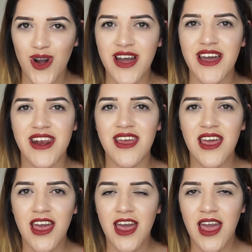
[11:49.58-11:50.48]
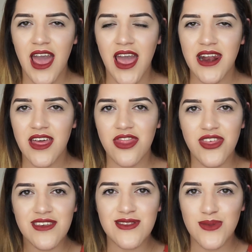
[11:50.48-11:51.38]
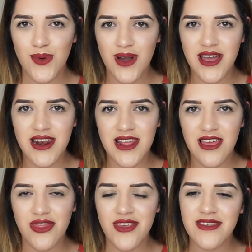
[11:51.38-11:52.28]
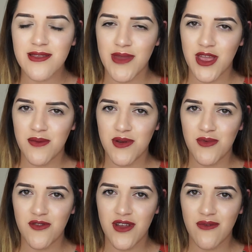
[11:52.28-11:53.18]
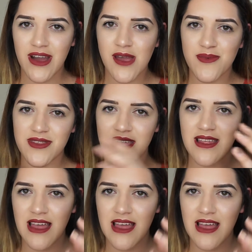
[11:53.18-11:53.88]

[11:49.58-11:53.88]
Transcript: one and this one this makeup removing wipes